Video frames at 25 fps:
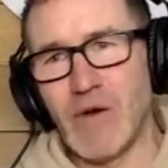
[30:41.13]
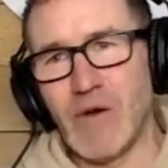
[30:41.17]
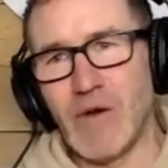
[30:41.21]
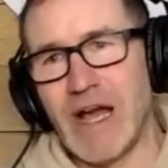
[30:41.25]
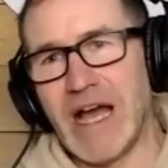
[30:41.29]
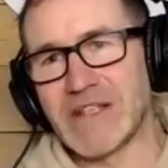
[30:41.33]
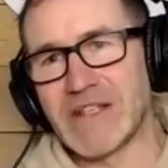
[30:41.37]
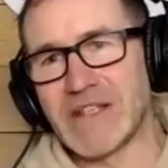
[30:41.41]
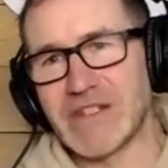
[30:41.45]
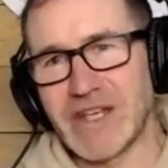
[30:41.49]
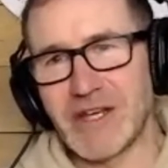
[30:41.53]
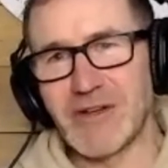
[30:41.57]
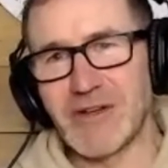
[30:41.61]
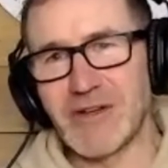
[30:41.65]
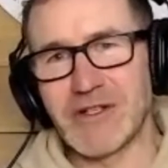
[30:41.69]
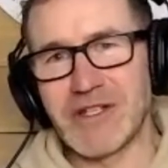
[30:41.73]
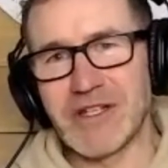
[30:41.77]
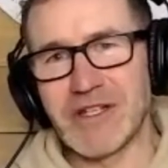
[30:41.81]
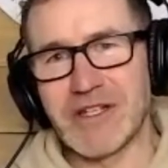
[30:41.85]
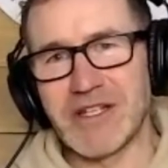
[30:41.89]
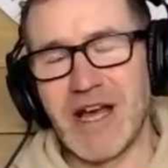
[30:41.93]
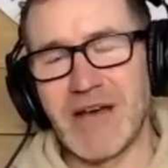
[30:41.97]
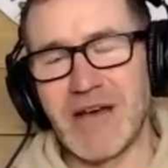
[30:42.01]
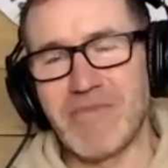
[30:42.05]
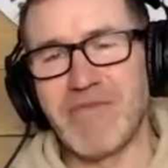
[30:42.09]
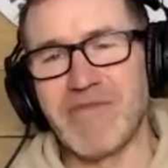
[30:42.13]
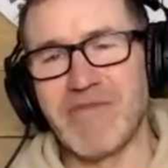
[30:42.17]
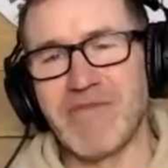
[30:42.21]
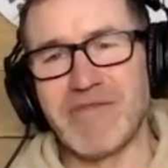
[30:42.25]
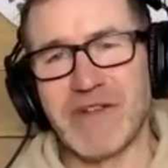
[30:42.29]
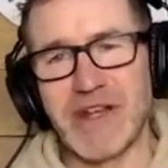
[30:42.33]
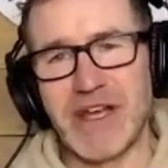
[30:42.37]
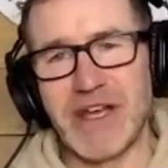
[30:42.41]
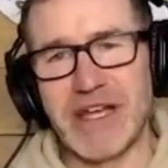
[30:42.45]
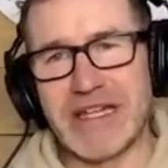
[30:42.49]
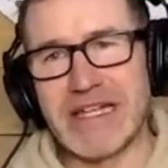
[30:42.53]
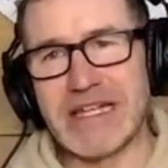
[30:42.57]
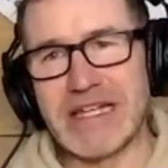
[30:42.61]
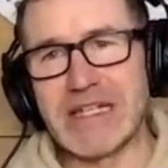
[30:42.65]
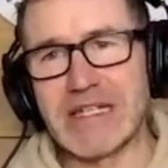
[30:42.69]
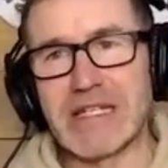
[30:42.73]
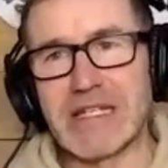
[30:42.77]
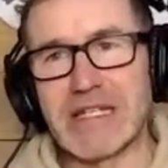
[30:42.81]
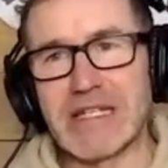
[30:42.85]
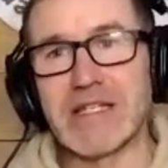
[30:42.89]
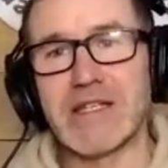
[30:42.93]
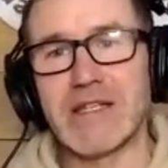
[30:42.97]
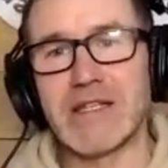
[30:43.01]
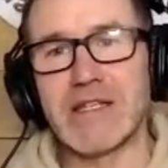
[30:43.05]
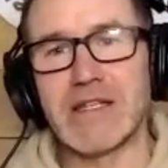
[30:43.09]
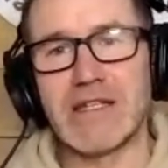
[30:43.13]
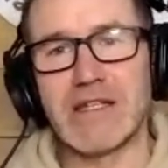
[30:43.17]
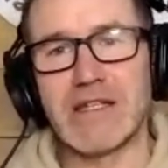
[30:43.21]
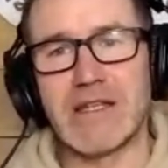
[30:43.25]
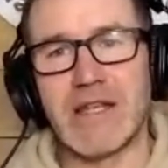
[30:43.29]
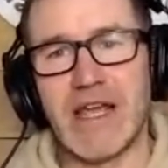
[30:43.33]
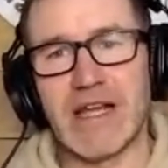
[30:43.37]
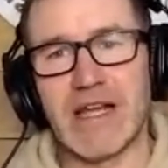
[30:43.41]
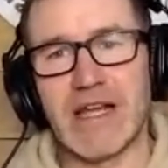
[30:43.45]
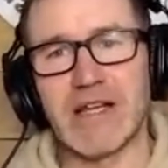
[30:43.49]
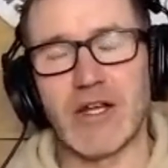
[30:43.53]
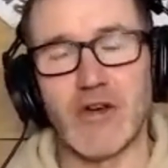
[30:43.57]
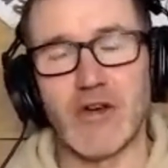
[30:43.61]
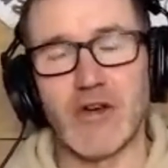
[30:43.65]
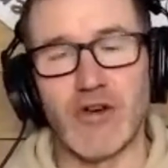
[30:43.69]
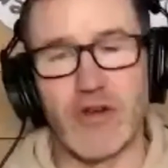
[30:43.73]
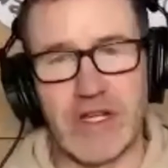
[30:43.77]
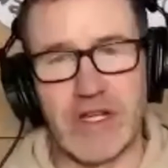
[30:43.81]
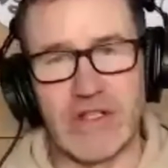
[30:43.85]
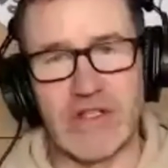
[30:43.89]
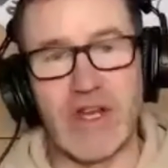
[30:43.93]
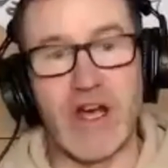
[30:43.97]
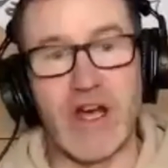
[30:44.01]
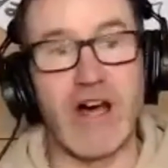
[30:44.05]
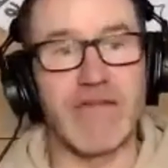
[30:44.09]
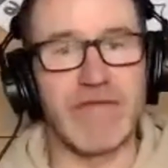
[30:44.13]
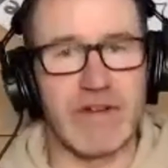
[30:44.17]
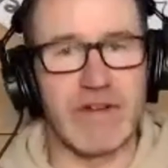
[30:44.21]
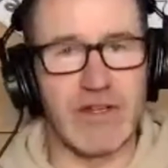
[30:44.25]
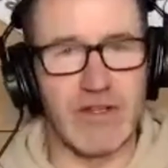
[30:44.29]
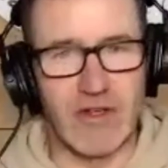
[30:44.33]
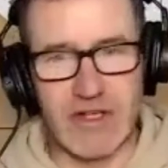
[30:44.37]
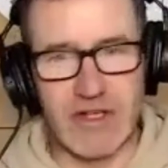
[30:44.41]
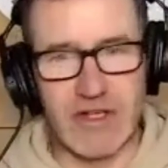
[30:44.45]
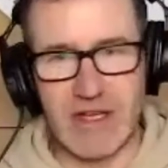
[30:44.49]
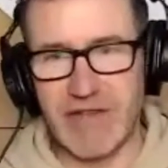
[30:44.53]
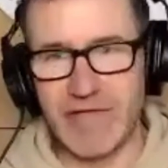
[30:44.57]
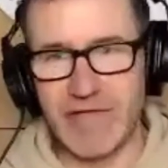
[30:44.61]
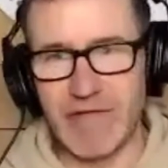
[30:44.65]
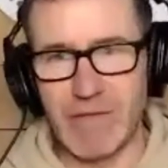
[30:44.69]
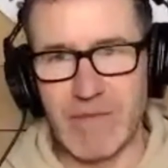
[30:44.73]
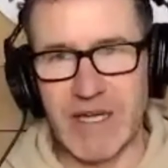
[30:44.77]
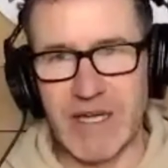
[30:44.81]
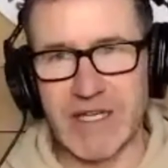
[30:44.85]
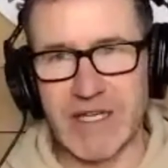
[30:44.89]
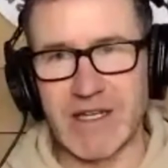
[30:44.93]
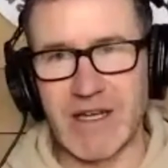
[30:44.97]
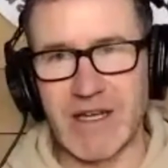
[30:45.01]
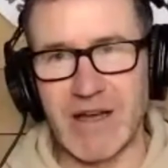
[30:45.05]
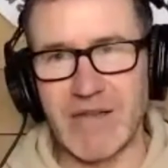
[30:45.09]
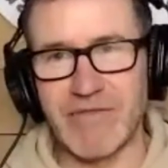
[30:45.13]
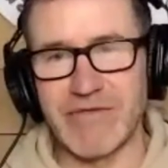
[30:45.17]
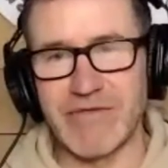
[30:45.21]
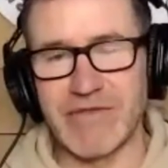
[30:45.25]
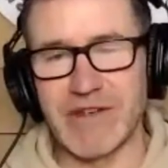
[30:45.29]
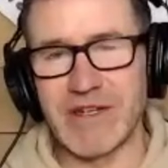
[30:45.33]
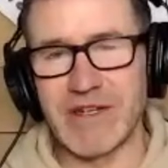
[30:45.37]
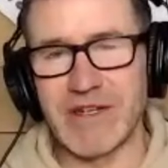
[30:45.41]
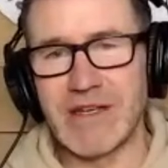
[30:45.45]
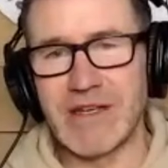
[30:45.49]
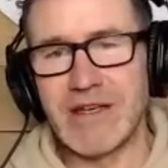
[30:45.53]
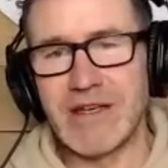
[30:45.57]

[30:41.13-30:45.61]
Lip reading: as I cut the top of it, I didn't take the cuttings off. I just leave them on the top of it.